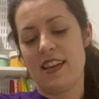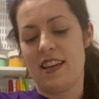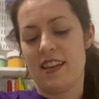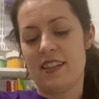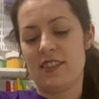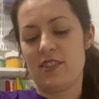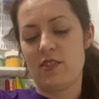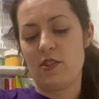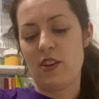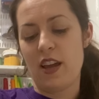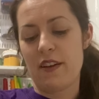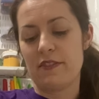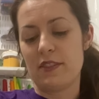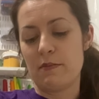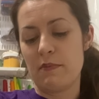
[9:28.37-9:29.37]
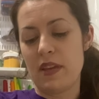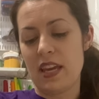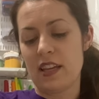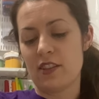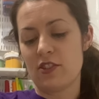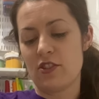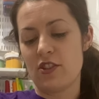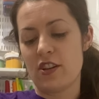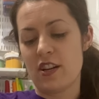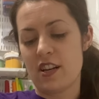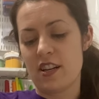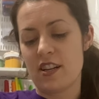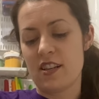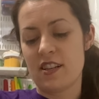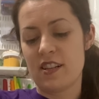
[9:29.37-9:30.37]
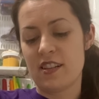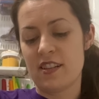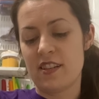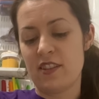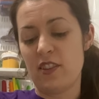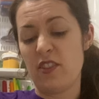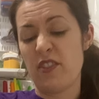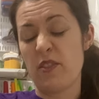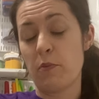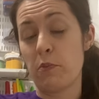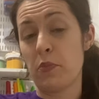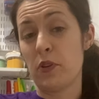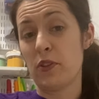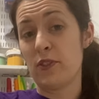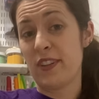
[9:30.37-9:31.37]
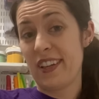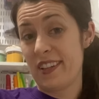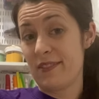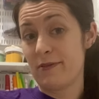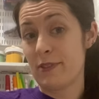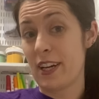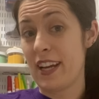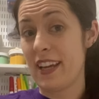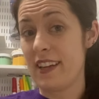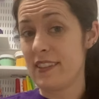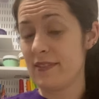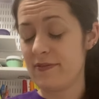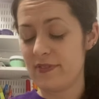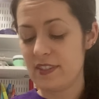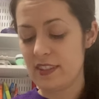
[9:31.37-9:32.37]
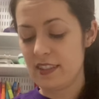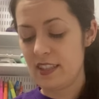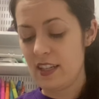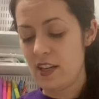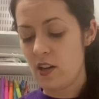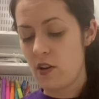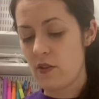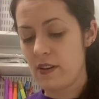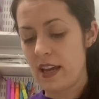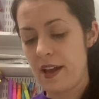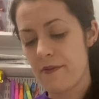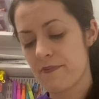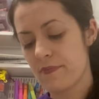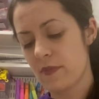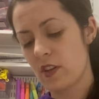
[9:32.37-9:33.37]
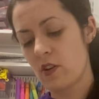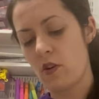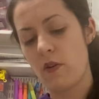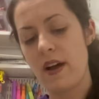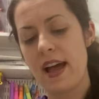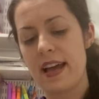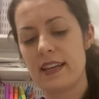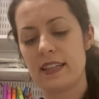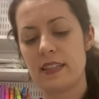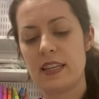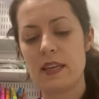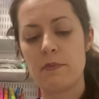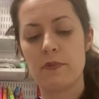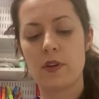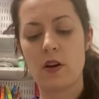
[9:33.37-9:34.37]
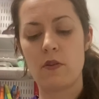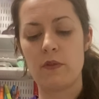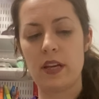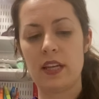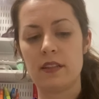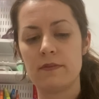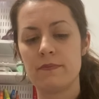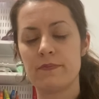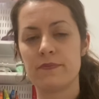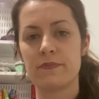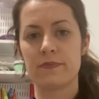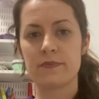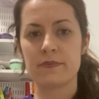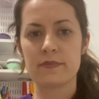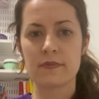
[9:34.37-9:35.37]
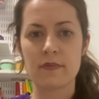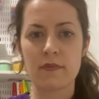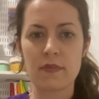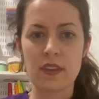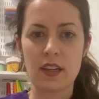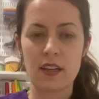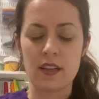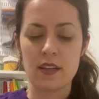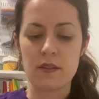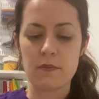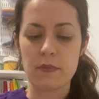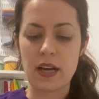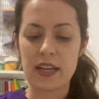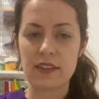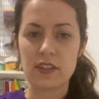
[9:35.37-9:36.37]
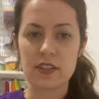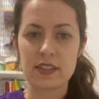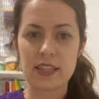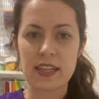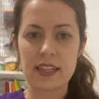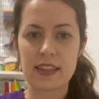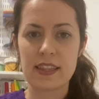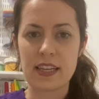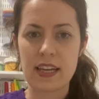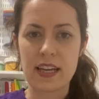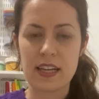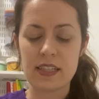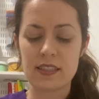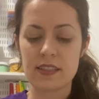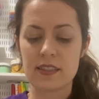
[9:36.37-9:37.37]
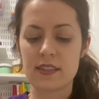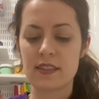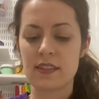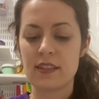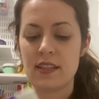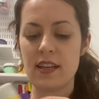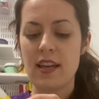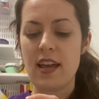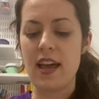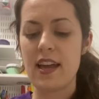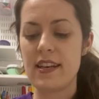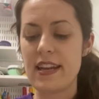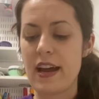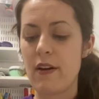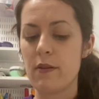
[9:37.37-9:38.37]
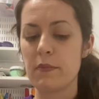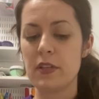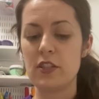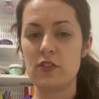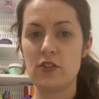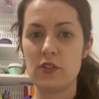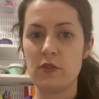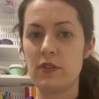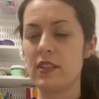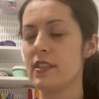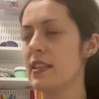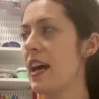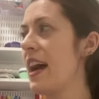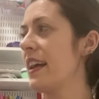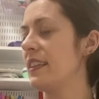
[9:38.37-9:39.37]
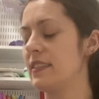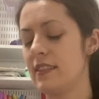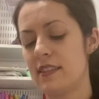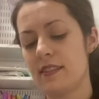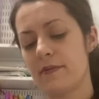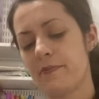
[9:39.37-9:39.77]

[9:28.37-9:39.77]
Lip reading: So you have to make sure you don't burn it, right? Okay, go ahead and keep going. Mine looks like this. And now I'm gonna do the sides.